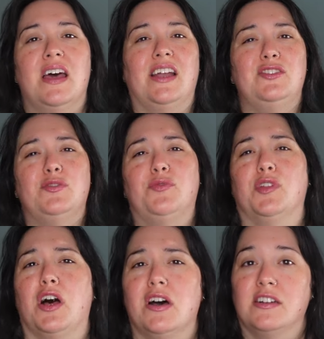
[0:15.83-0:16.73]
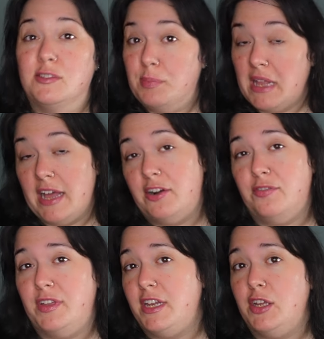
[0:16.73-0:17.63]
I do vlogs,
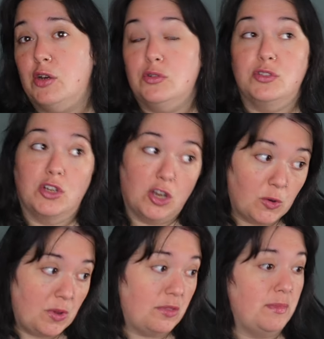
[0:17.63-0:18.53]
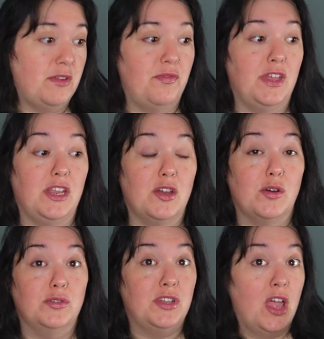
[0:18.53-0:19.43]
planner videos, cook with me
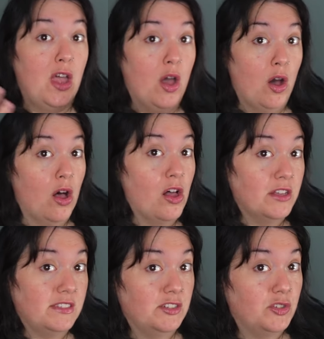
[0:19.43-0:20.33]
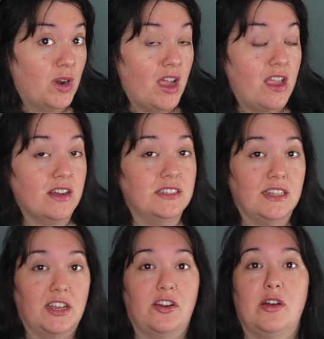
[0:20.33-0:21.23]
videos, hauls and try-ons
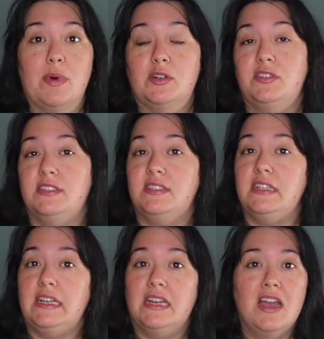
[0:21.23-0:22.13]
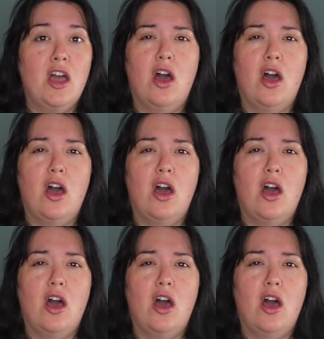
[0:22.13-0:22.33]
like you're about to see,